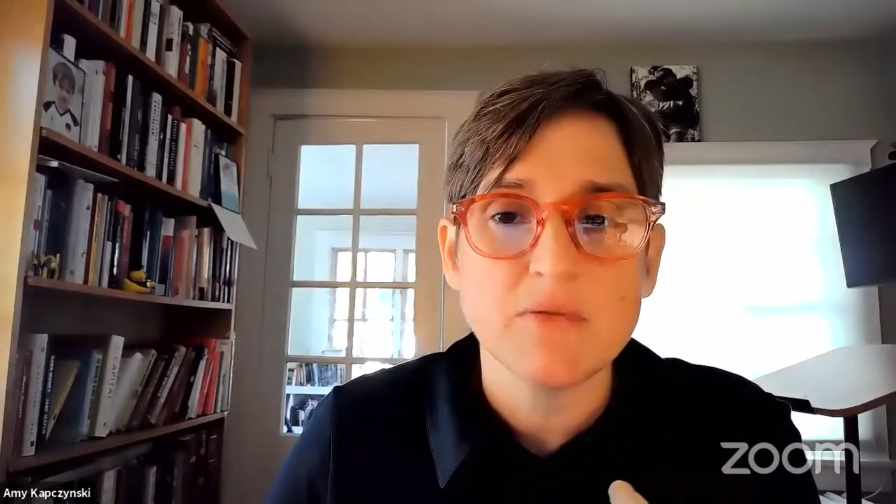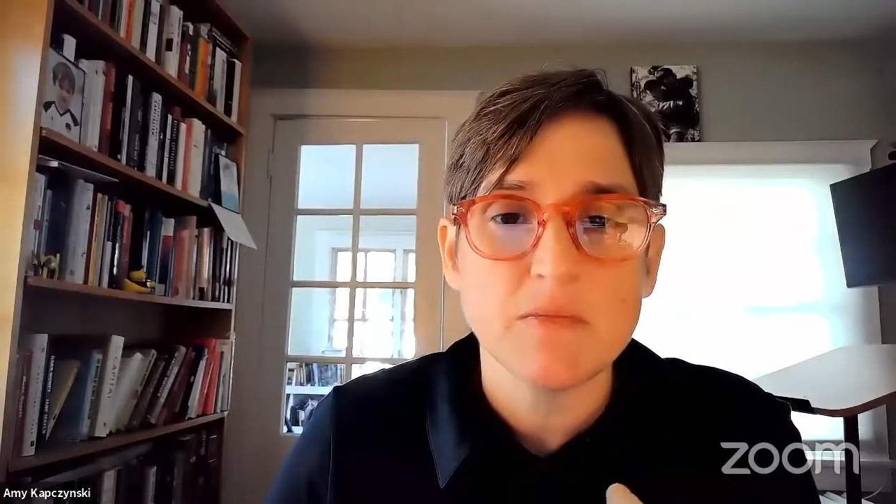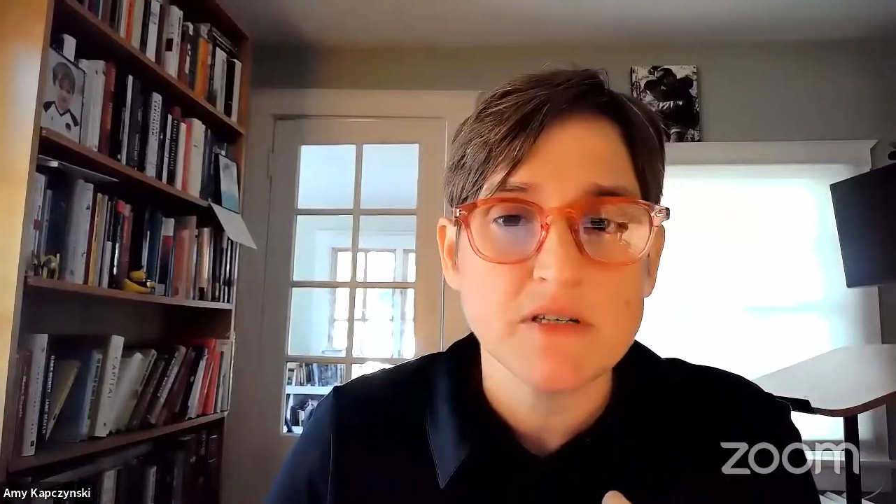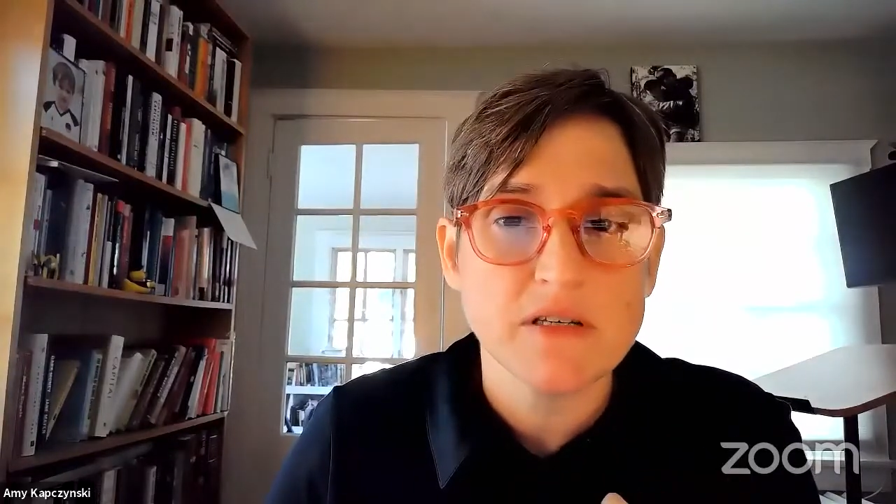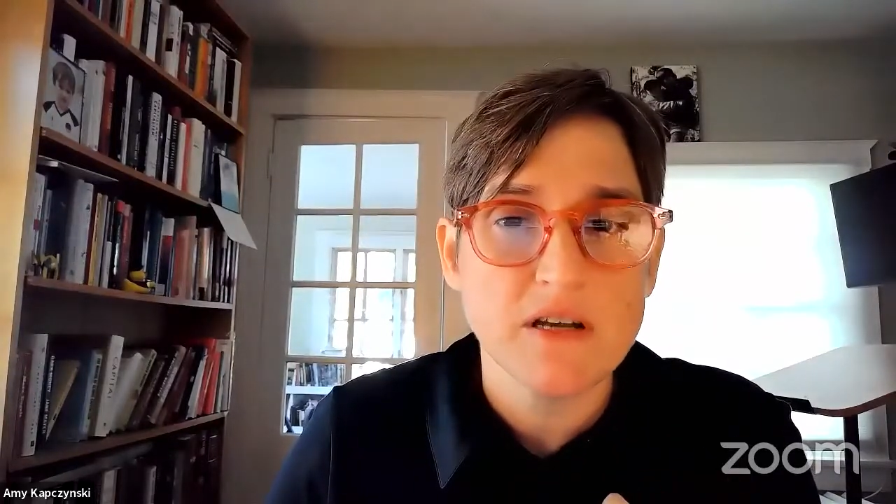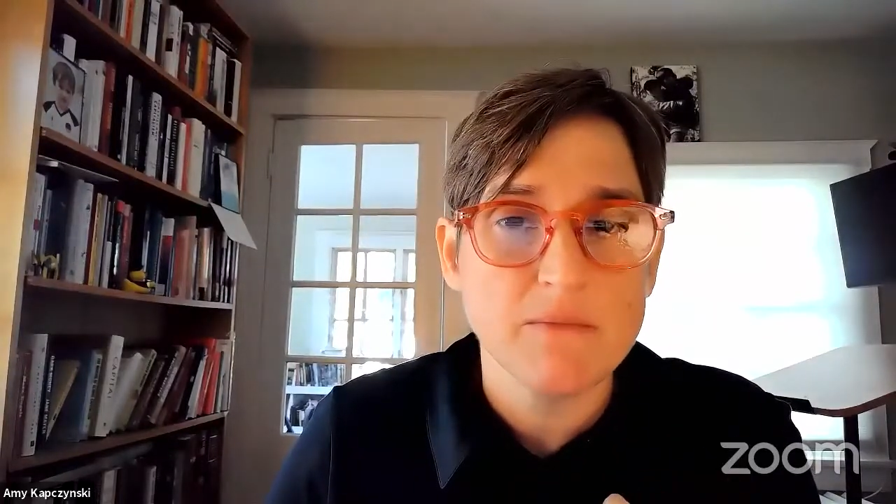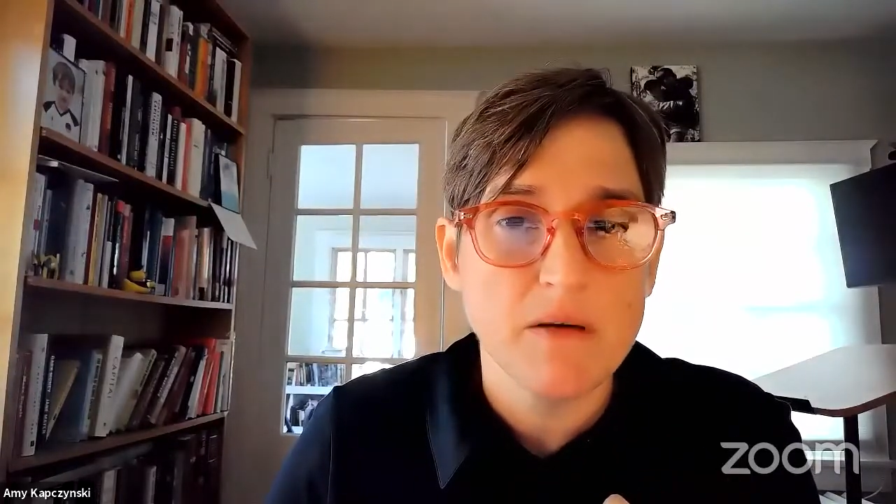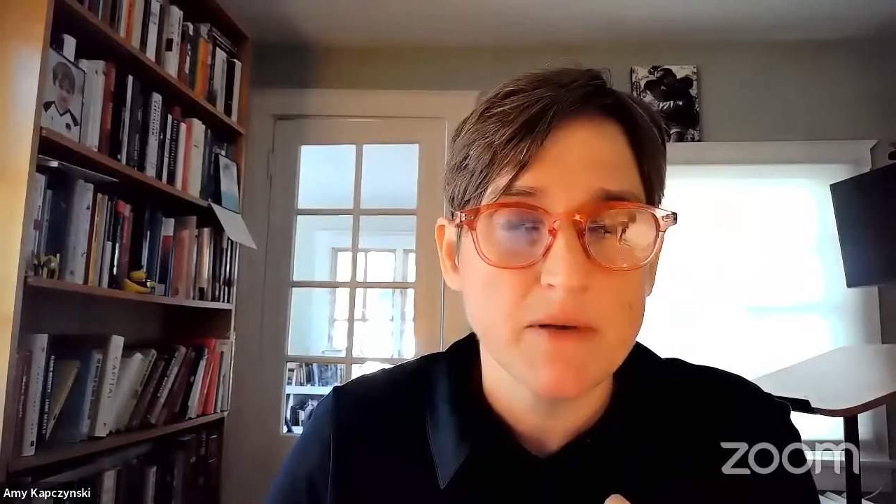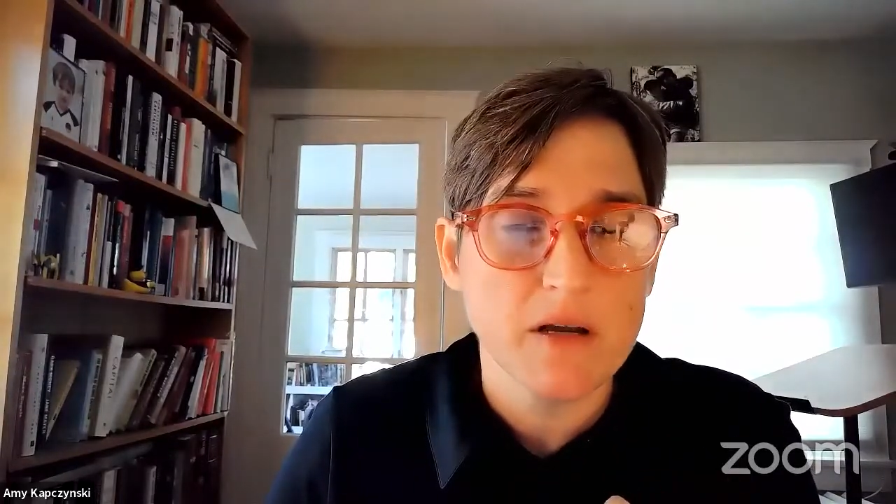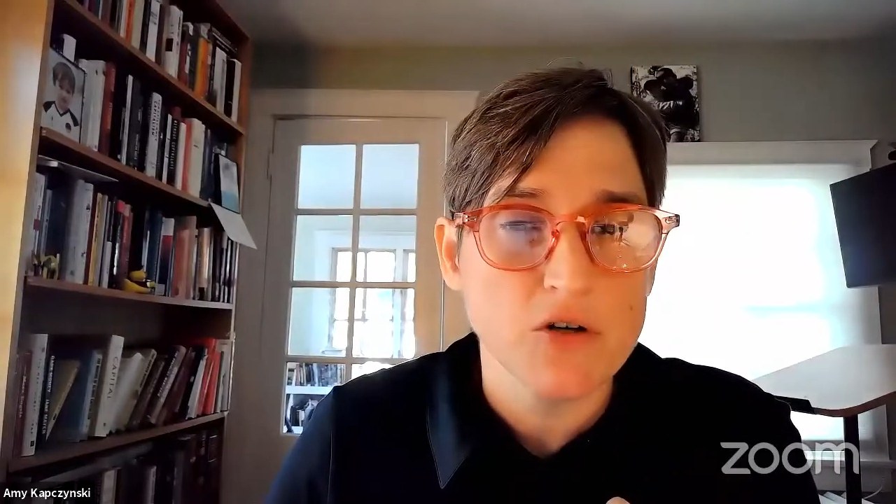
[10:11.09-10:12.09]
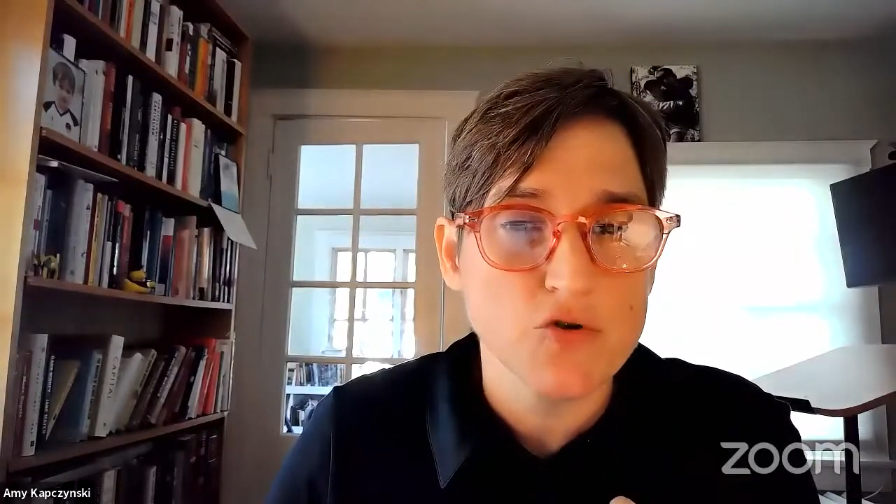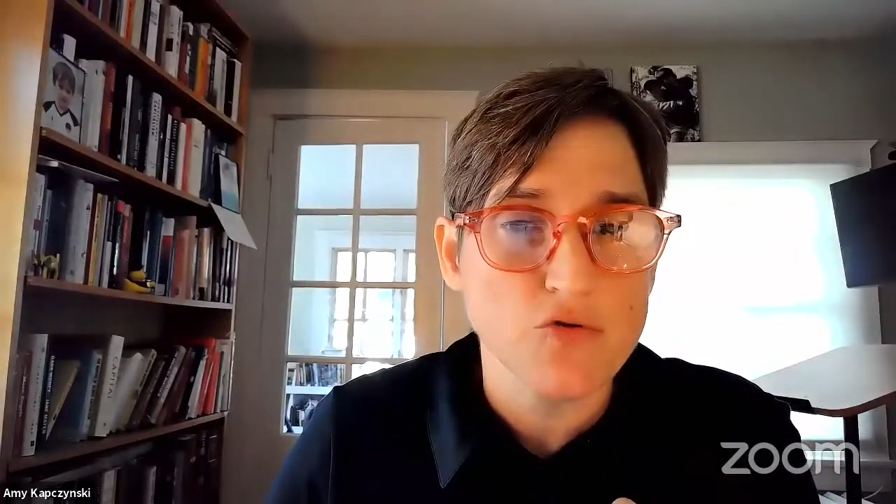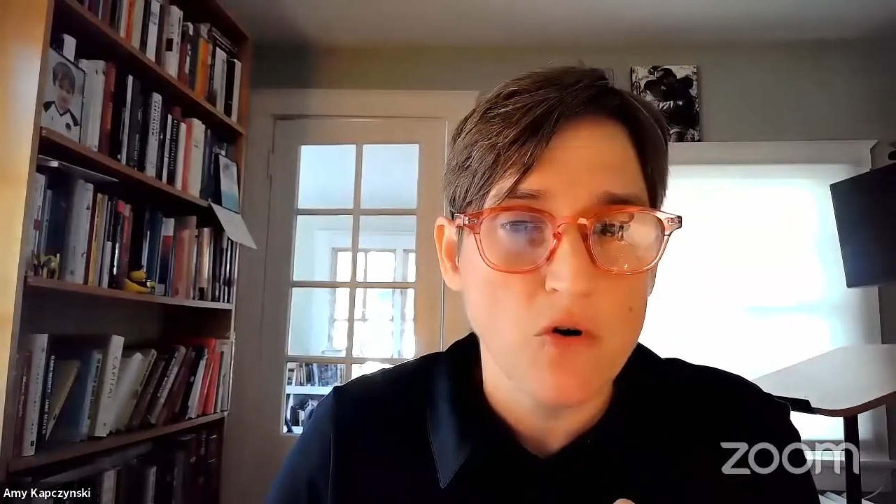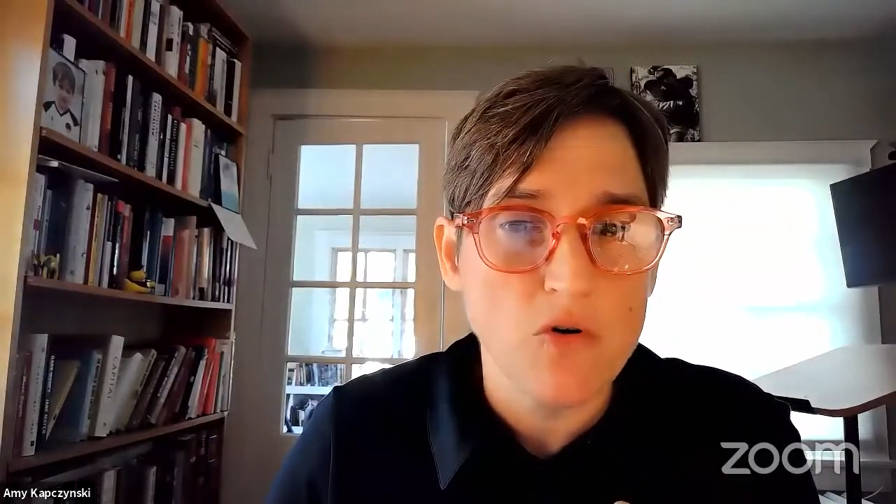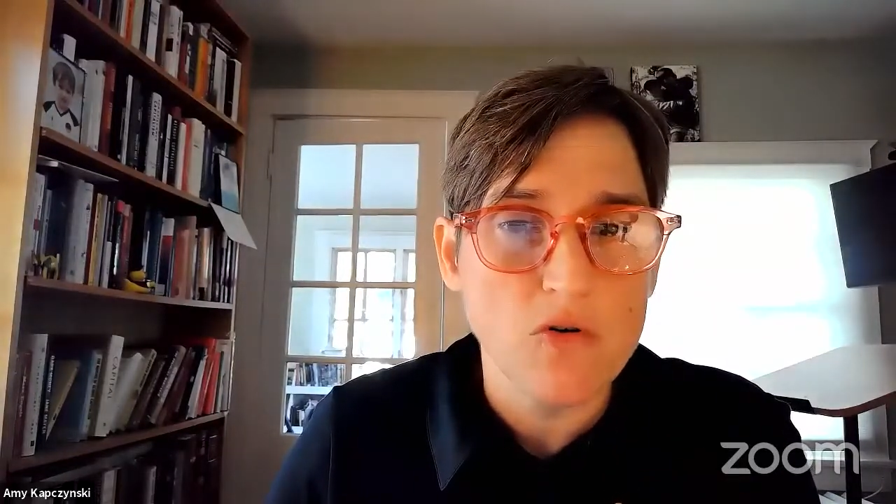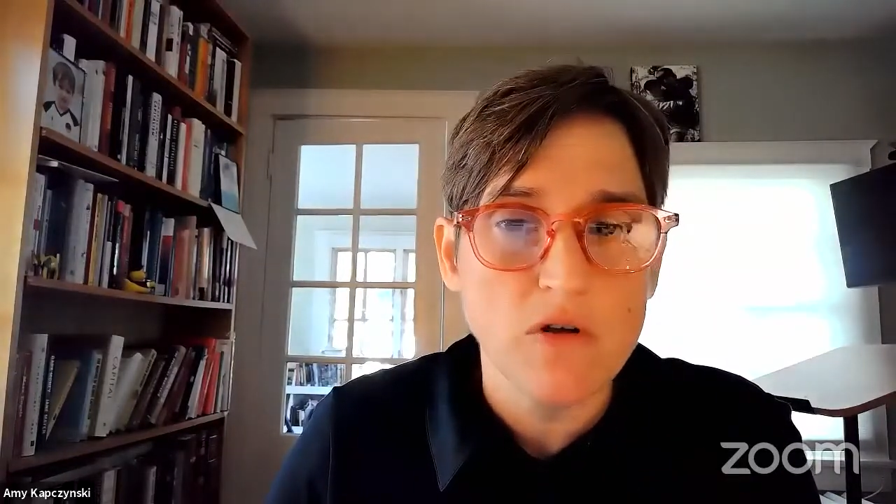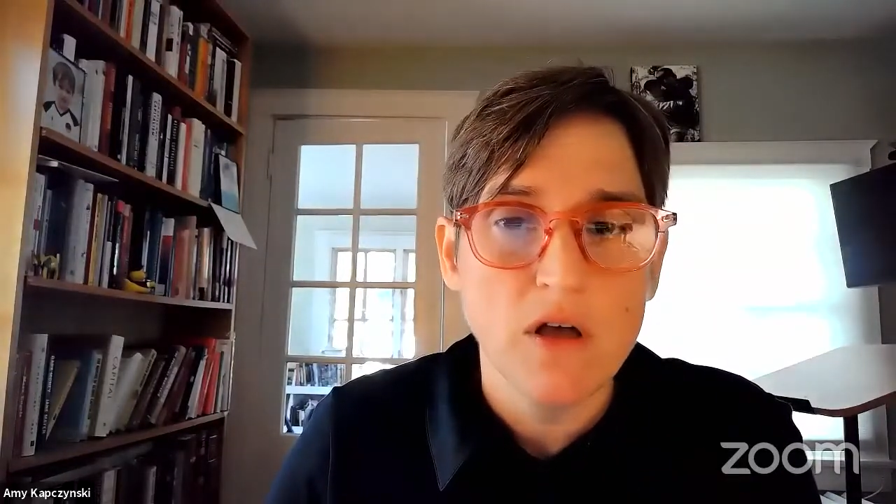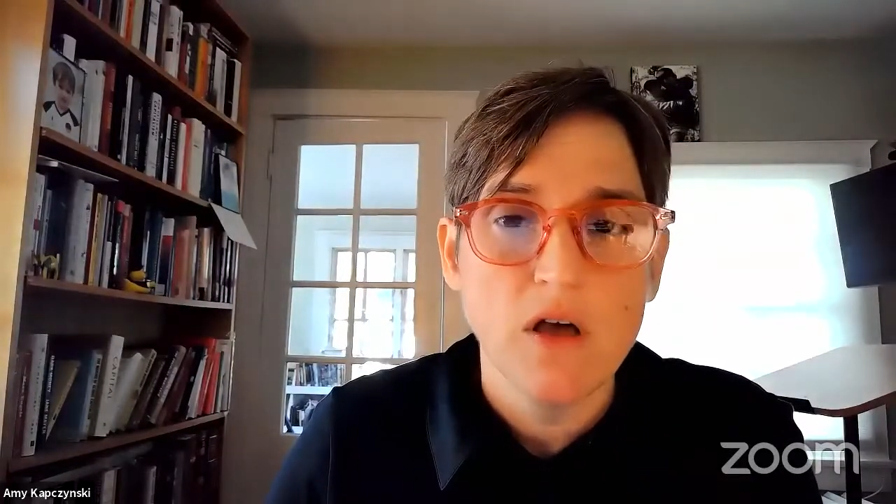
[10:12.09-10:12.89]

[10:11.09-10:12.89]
publicity and public control